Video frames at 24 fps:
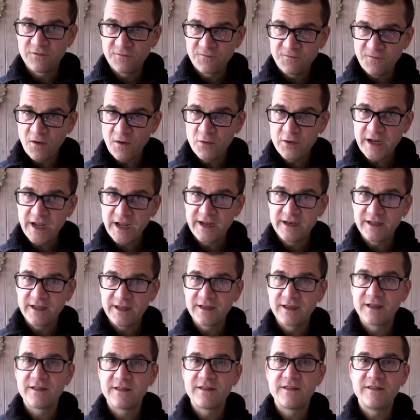
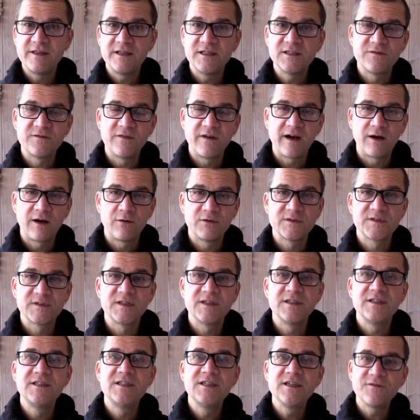phonating these vowels
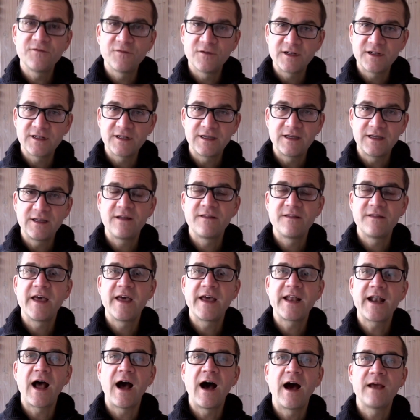differently
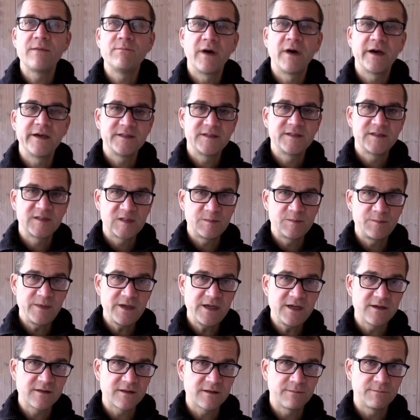than I might
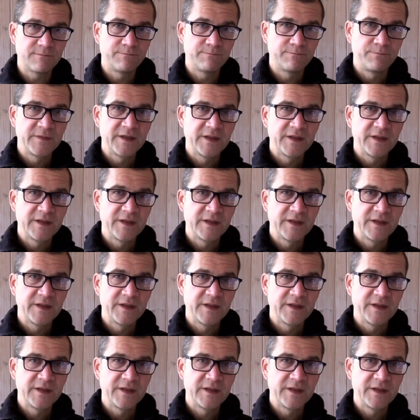speak them.